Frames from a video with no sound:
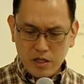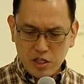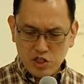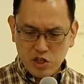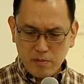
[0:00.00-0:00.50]

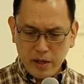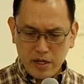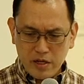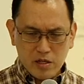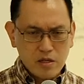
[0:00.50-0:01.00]
teacher of
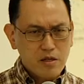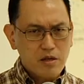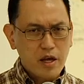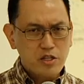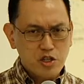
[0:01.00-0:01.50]

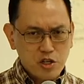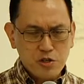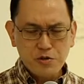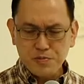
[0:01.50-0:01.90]
Michelangelo.